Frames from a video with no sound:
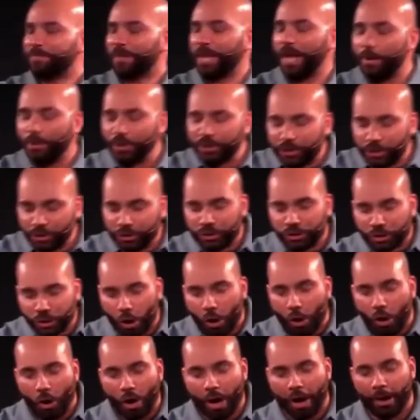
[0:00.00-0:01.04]
There is a
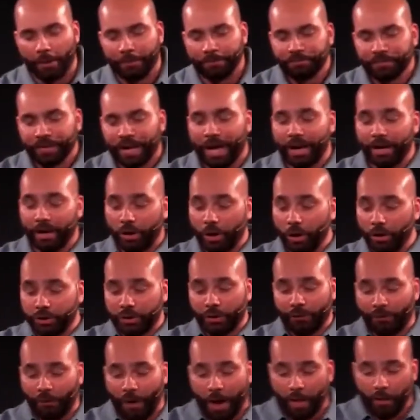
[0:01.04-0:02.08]
joy that occurs.
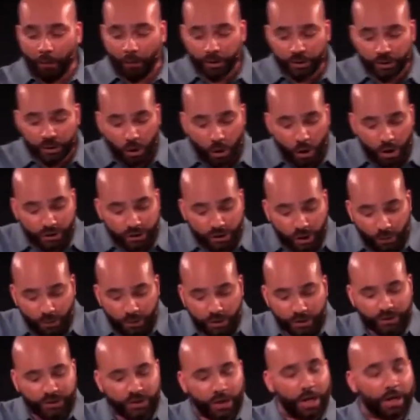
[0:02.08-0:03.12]
The father rejoiced over
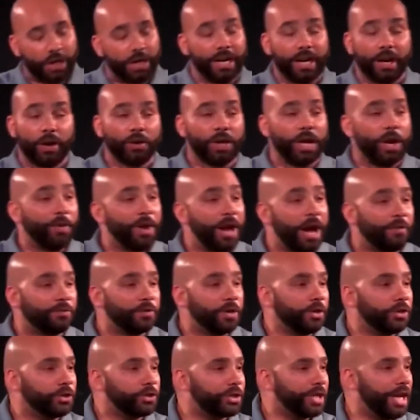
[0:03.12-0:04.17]
the son. And here we have to
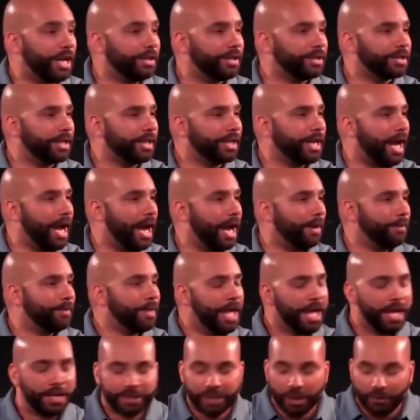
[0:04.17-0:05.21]
understand this again.
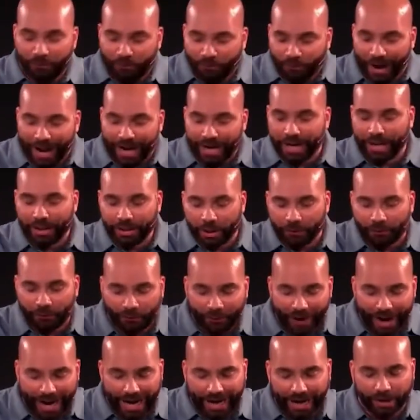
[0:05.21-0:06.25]
Defending the
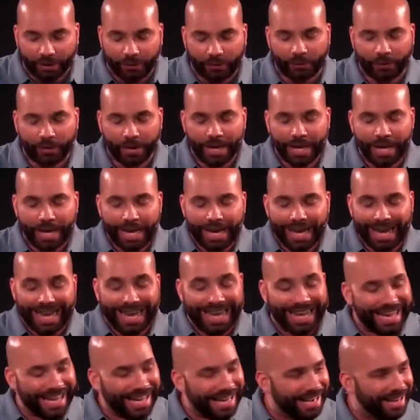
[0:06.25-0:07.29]
faith
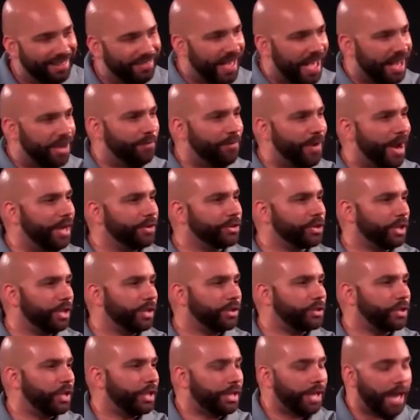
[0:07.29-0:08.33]
in that
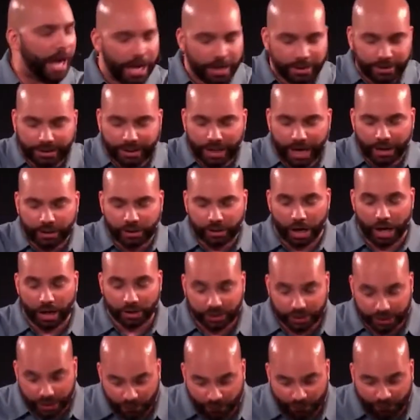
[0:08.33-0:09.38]
evangelistic context,
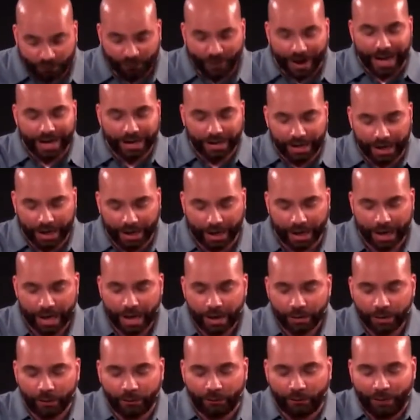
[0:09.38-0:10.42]
us defending
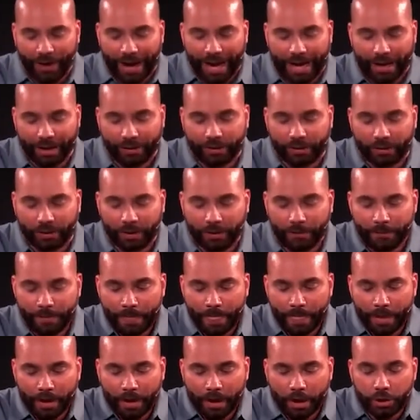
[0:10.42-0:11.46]
the faith,
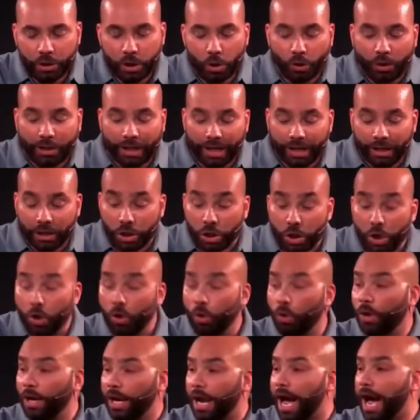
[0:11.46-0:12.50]
you
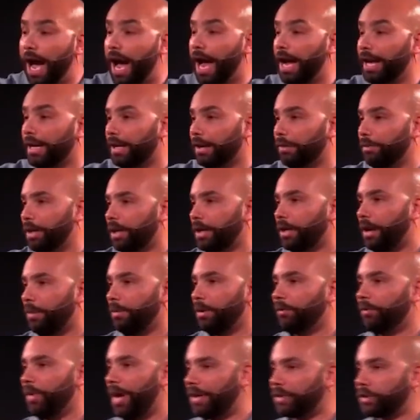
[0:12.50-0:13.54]
and I can become
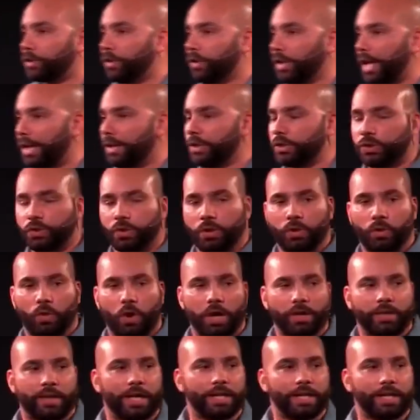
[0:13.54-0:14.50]
a vessel that is doing what?